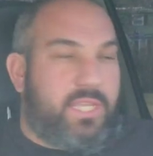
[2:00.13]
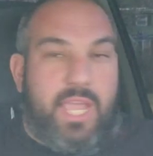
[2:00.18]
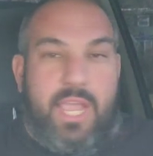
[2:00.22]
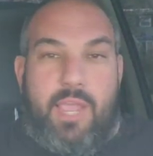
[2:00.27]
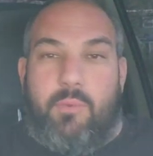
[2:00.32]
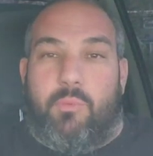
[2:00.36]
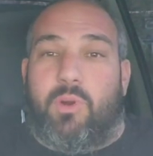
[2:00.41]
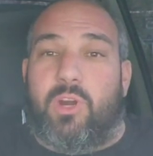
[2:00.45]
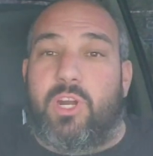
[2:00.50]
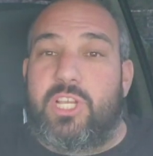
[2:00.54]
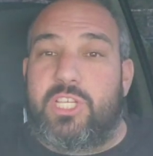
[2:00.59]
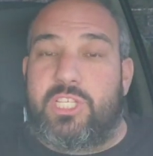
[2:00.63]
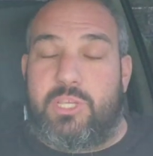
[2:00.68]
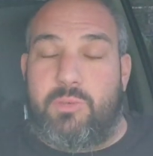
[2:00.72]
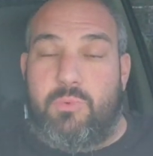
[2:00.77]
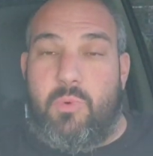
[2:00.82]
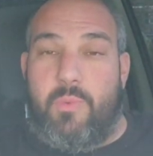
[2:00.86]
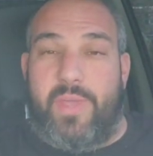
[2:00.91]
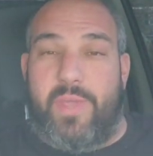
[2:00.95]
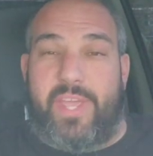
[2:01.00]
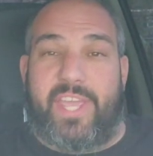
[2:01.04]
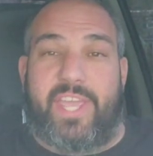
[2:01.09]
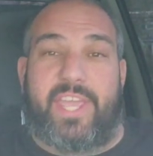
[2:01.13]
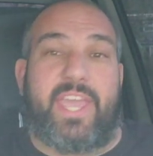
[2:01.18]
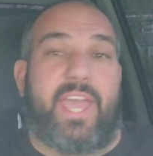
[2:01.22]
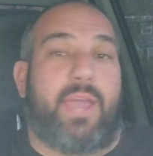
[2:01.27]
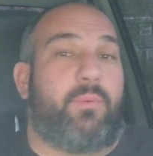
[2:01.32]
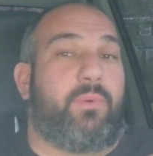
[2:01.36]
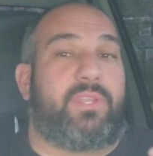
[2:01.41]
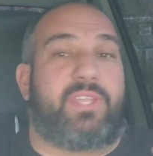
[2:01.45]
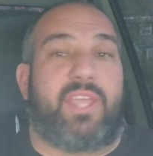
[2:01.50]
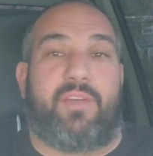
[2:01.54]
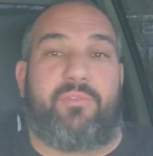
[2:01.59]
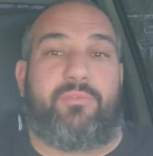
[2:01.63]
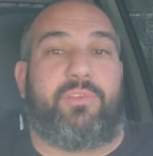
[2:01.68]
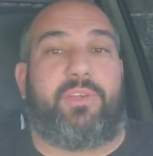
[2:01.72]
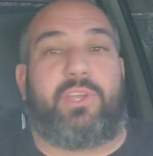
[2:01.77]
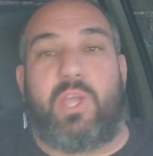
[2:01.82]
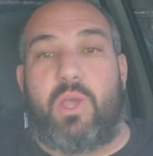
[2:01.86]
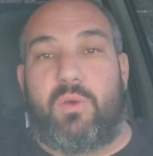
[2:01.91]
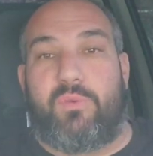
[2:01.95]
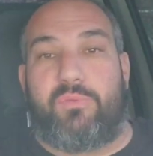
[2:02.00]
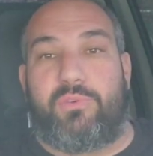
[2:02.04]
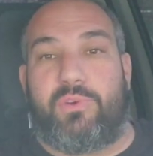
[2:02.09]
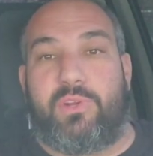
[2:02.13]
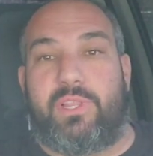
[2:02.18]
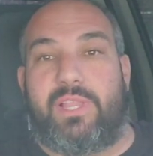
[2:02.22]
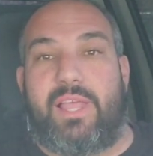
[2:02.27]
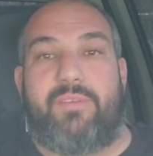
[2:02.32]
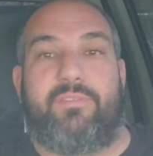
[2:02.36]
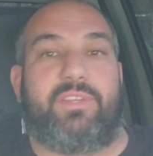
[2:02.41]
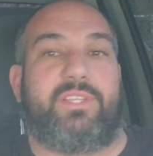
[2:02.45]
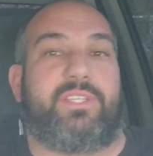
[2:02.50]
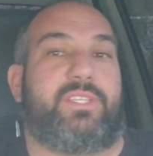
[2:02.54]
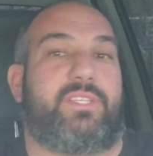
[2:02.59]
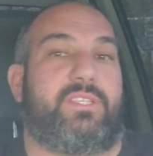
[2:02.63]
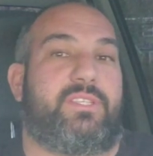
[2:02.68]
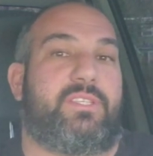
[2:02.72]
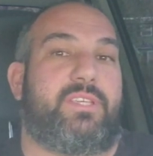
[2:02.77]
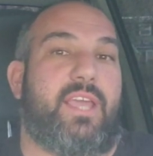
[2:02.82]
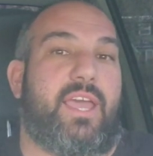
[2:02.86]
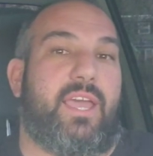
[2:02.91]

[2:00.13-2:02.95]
thing, and we're going to see what we can get. We're definitely going for 11s,